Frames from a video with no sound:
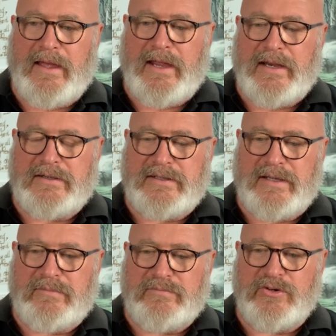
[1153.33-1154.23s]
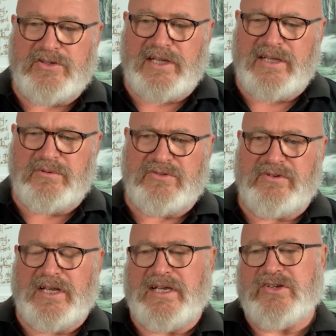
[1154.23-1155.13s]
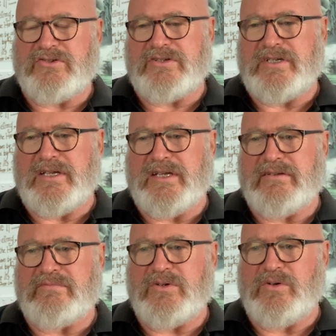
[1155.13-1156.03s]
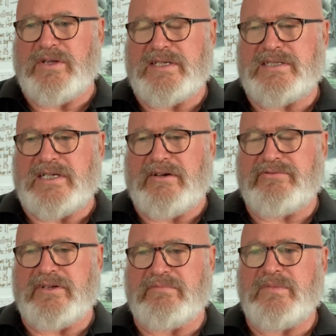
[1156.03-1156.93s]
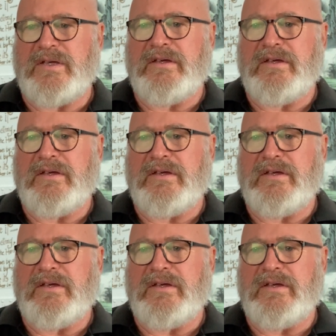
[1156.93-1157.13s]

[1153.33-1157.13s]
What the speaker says: And Bruce Lee was really interested in all this stuff, and